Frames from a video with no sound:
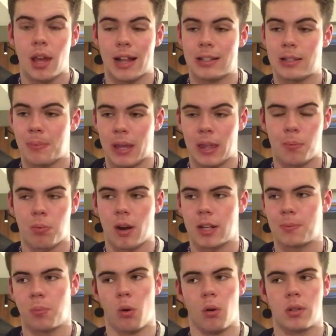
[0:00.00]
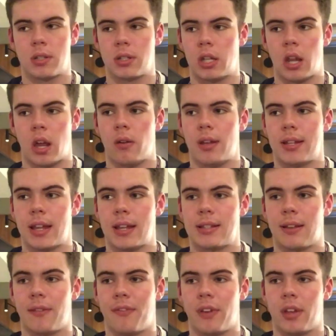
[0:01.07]
and to be in the press box. You know, is
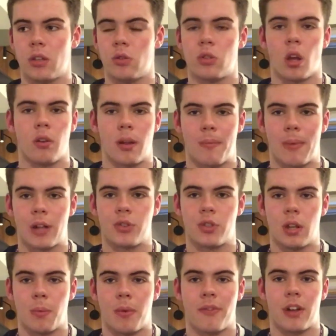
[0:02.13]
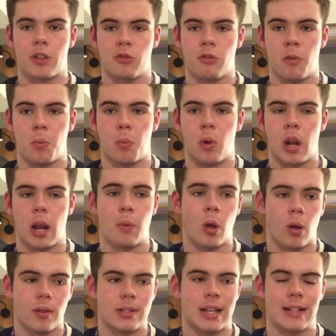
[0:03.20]
something you don't imagine a professional football club
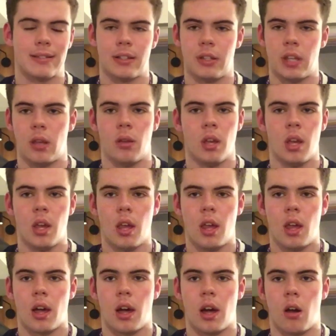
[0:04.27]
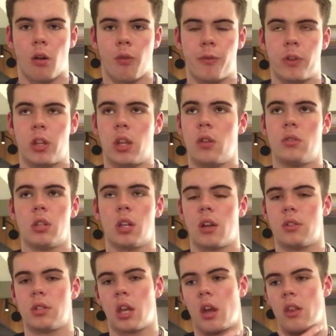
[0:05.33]
contacting you, offering you to
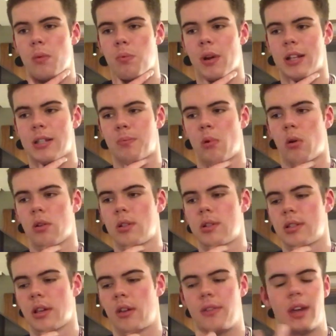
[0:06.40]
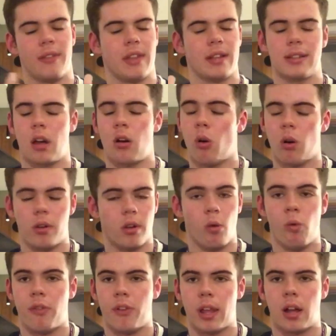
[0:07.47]
go in the press box. So that's
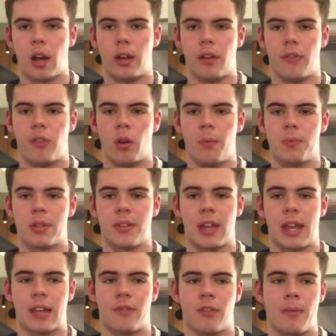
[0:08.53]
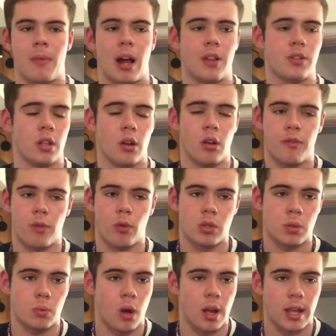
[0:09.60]
awfully kind of Fulham. So thank you very much. I look forward
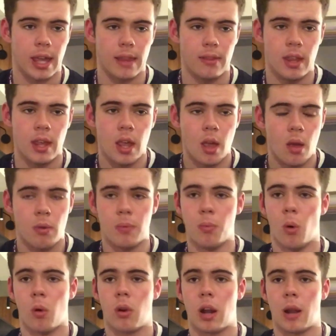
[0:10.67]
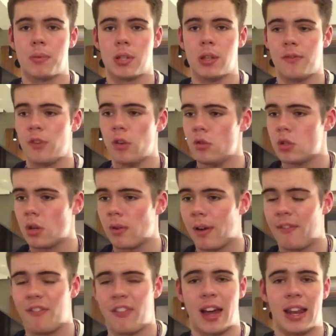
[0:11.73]
to working with more clubs in the future
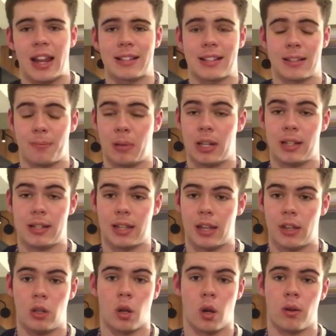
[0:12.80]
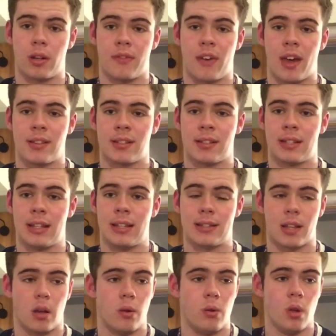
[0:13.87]
around fan accessibility and neurodiversity.
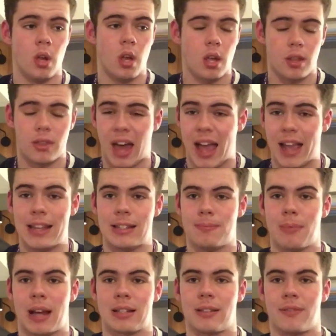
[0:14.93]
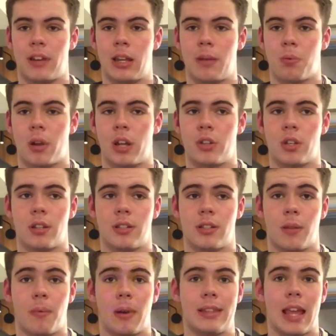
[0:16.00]
So that is massively appreciated.
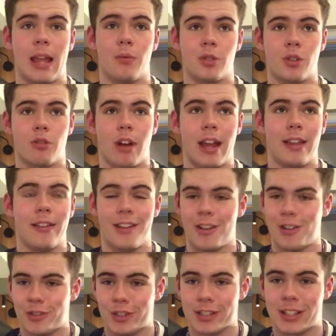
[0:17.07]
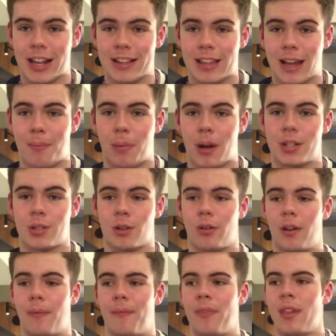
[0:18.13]
So my day was great. Just let down by
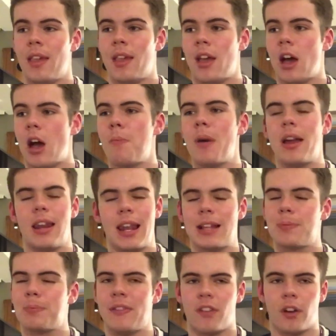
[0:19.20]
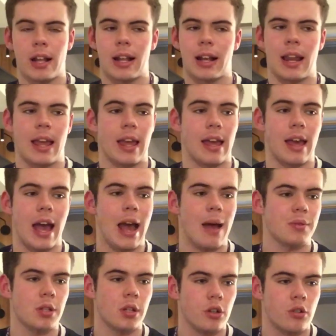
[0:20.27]
Tottenham. But let's be very clear.
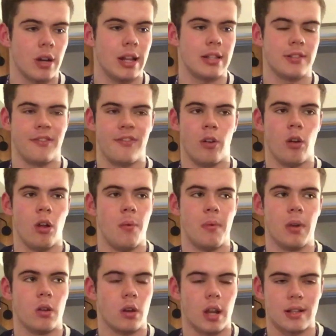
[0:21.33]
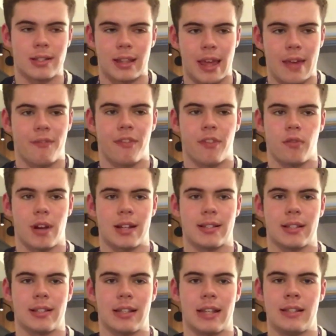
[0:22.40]
Absolute credit to Fulham and good luck to them for the
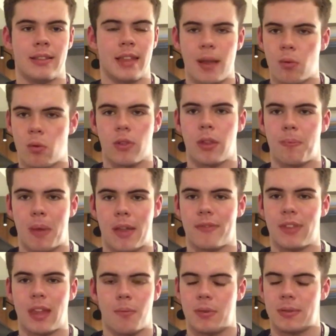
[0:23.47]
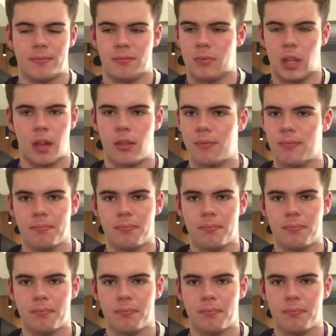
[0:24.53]
rest of the season. They were at a